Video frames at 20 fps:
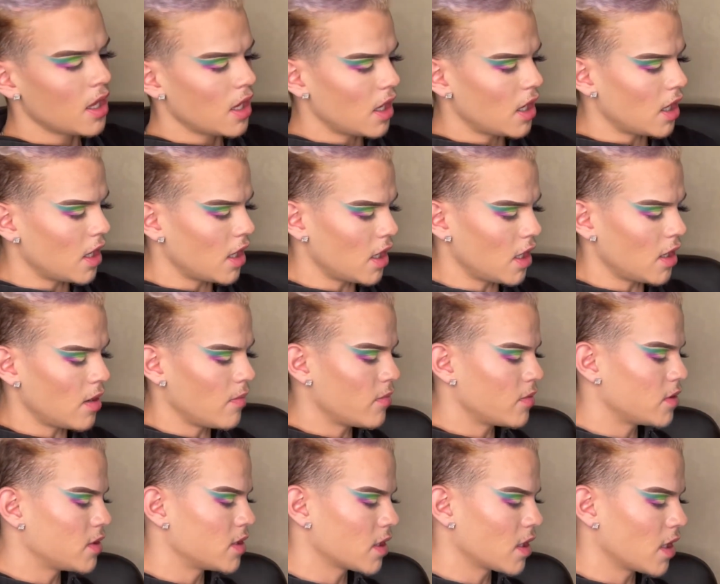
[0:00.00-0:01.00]

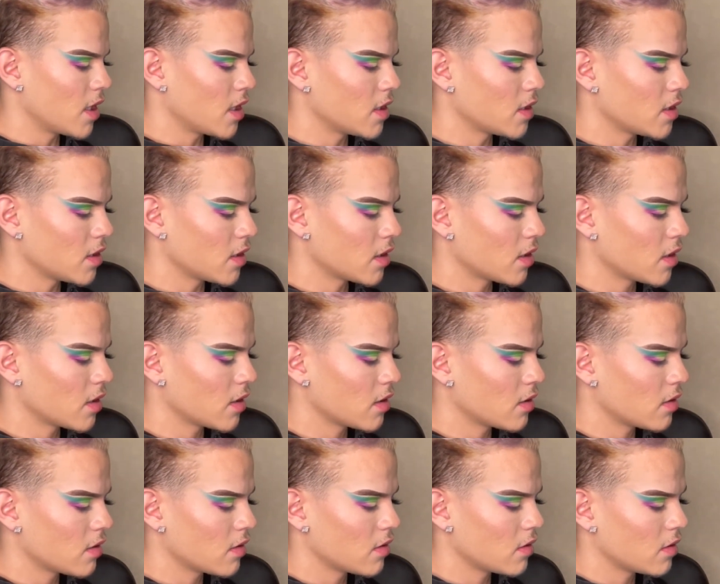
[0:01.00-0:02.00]
to kind of,
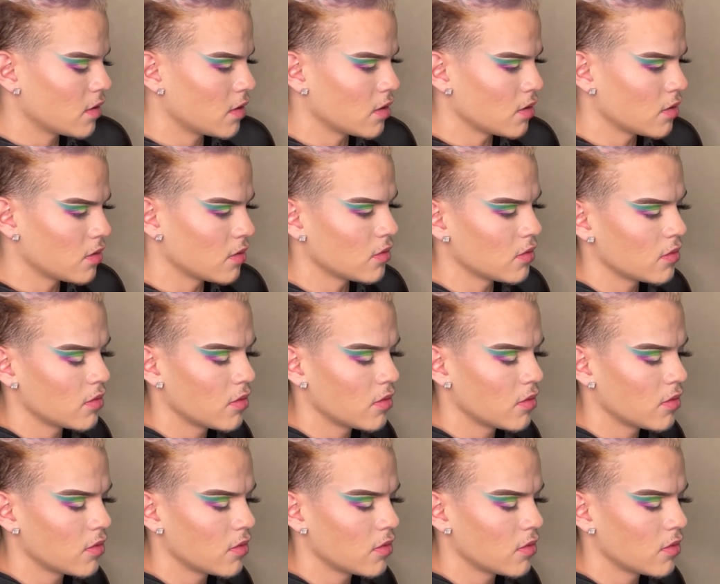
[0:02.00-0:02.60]
you know,